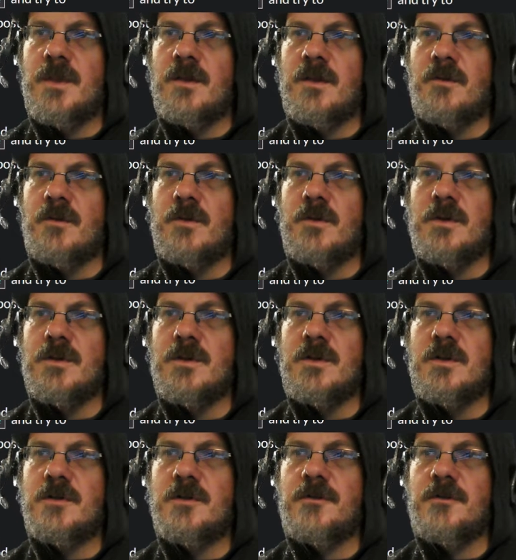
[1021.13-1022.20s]
We'll
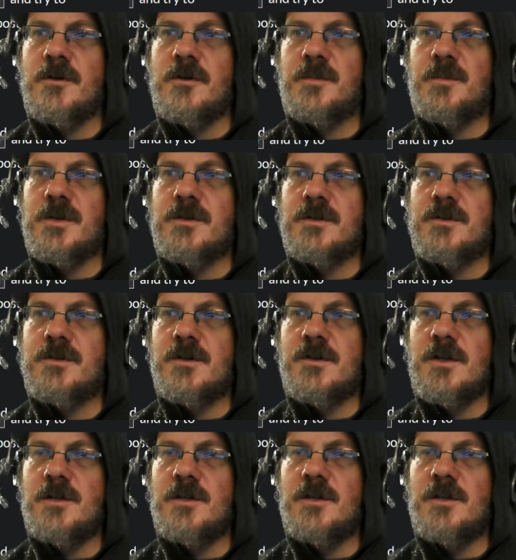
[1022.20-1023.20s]
look for a post created by